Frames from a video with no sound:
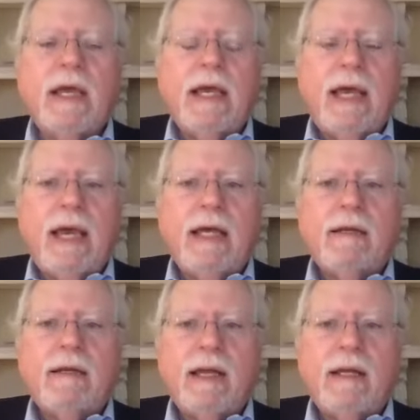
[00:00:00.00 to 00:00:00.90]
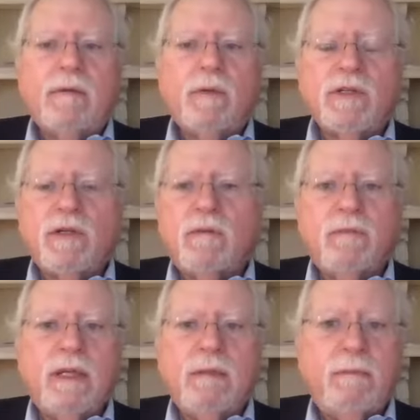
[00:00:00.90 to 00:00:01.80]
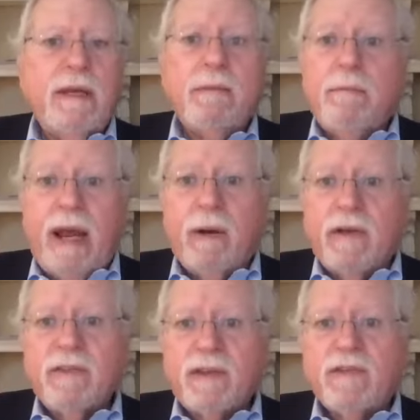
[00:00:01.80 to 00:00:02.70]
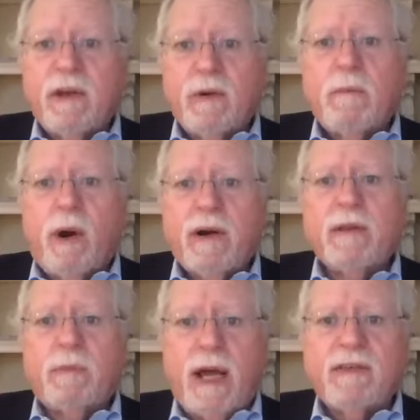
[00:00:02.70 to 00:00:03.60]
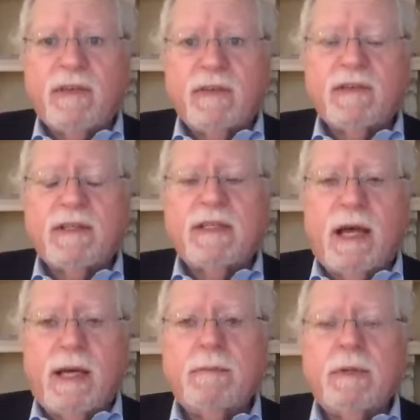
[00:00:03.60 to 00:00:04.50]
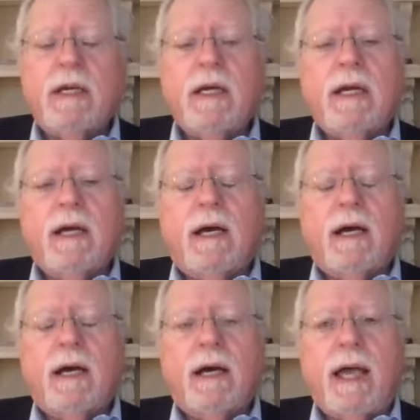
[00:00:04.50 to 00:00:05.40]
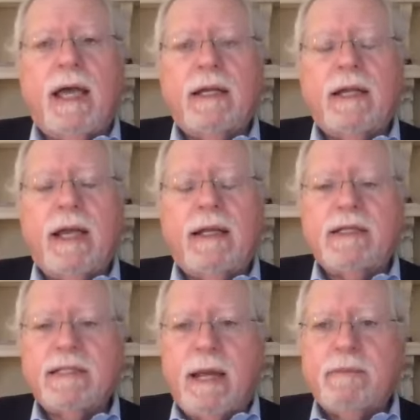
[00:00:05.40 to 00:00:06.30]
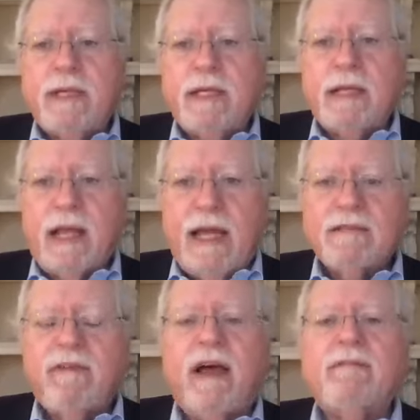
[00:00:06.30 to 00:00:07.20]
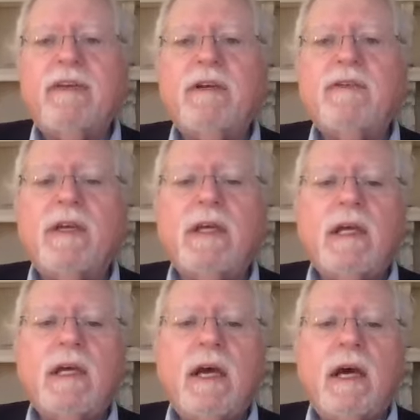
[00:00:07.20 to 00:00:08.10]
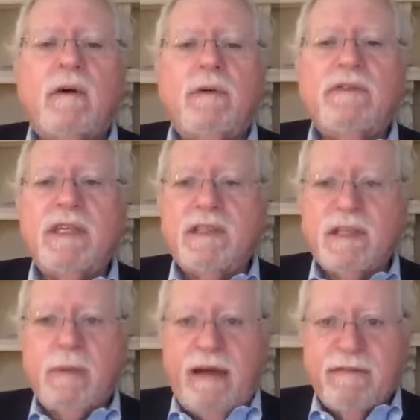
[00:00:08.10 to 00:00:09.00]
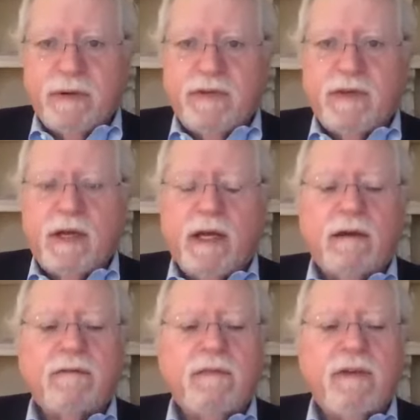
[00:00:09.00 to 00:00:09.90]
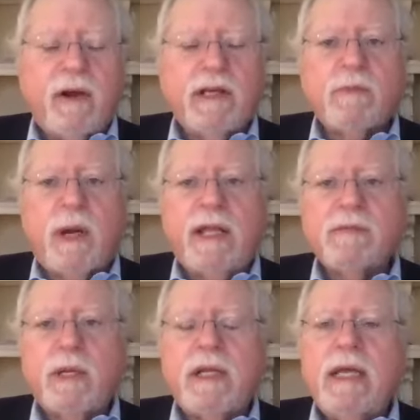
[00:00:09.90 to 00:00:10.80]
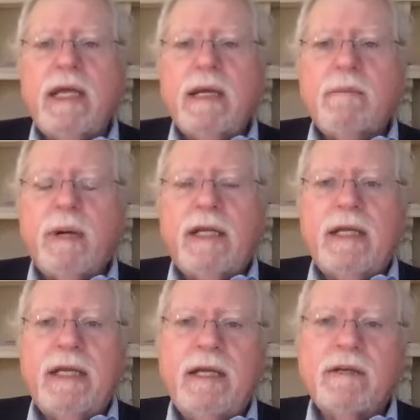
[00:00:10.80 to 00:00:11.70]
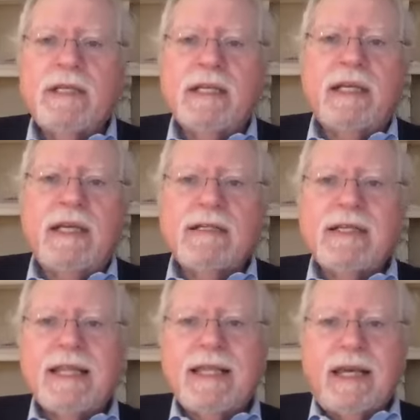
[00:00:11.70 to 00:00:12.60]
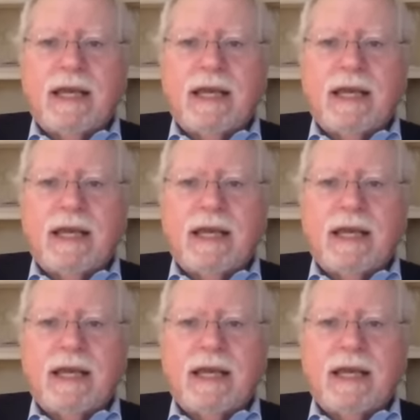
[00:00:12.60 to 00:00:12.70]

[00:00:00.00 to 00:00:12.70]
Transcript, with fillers: and and was a bit embarrassed because they were part of the process at the time uh, and and they stepped in in the last five years. Uh, we've seen some efforts uh, of the various brands, but but here's the here's the thing.